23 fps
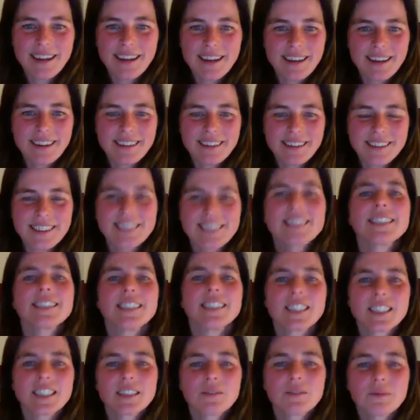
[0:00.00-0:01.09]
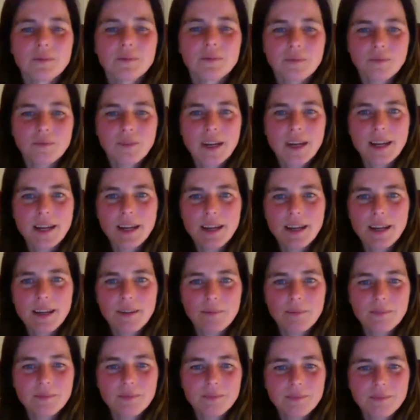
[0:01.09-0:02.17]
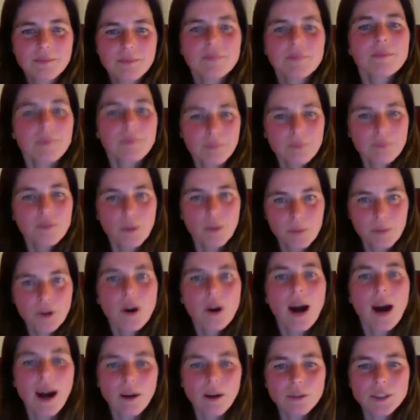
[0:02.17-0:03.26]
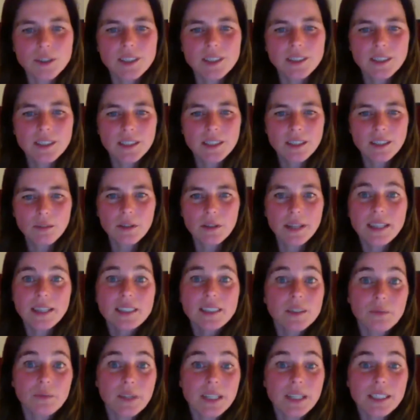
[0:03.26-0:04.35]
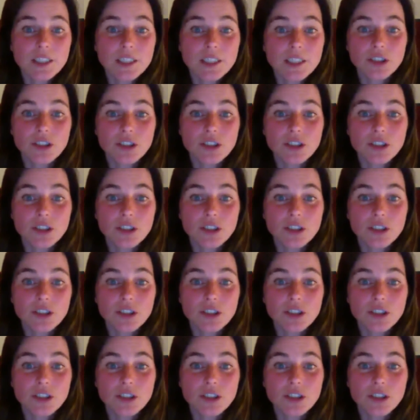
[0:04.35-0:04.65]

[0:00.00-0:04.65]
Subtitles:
distance from your house. Well, that's a village.